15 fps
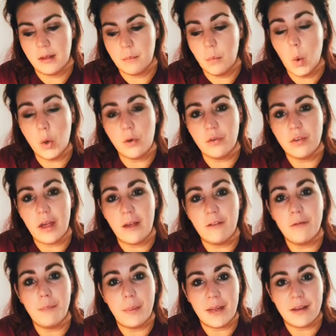models
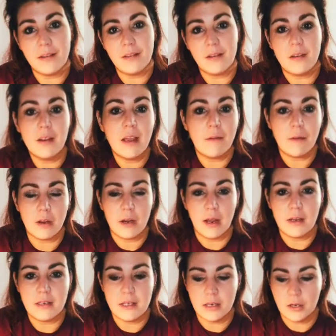I've based to give you an
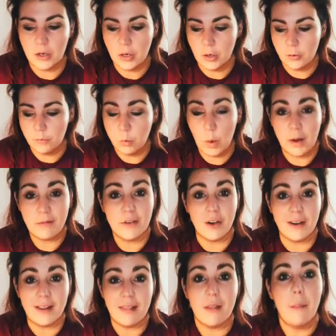idea of what I've done
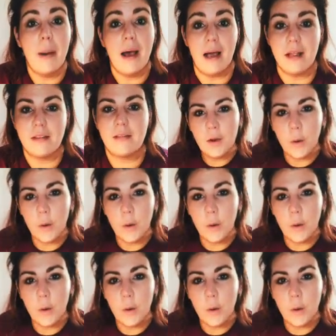in the past.